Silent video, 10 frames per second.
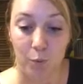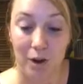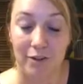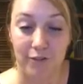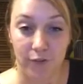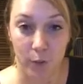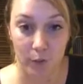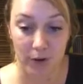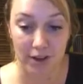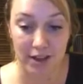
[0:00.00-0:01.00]

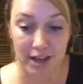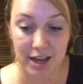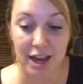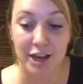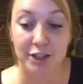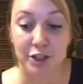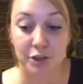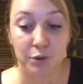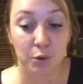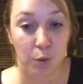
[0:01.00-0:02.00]
1/4,
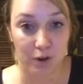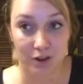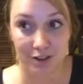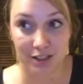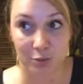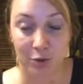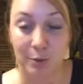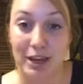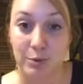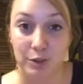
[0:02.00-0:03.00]
2 quarters would
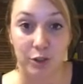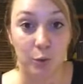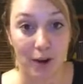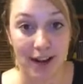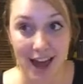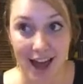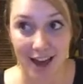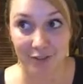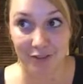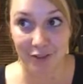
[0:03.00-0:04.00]
be equal to
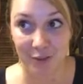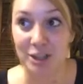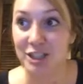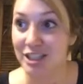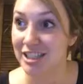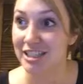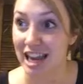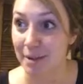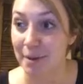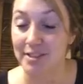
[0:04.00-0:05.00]
1/2, which is the
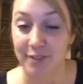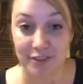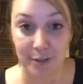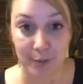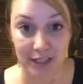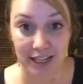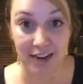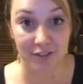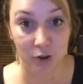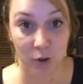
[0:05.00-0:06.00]
same as
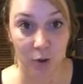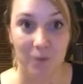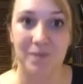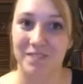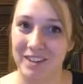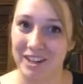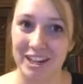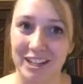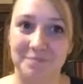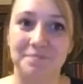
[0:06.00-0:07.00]
50% of a whole. Very
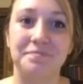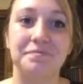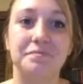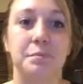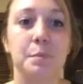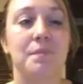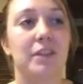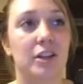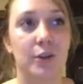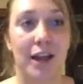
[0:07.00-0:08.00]
good.
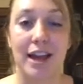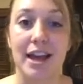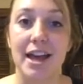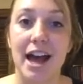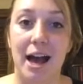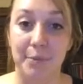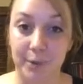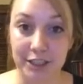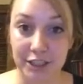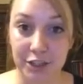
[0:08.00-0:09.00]
Okay, I'm
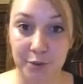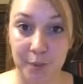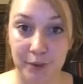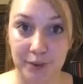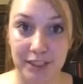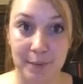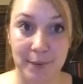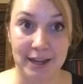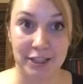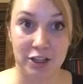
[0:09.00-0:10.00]
going to post a
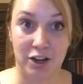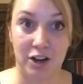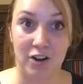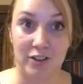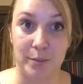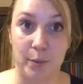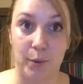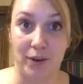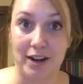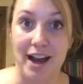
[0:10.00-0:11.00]
picture on the
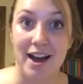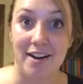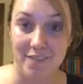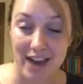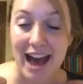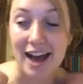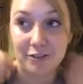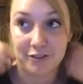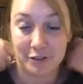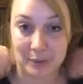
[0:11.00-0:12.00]
board of
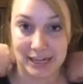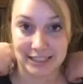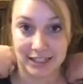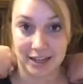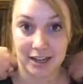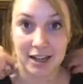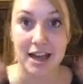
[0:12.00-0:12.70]
half of a pizza.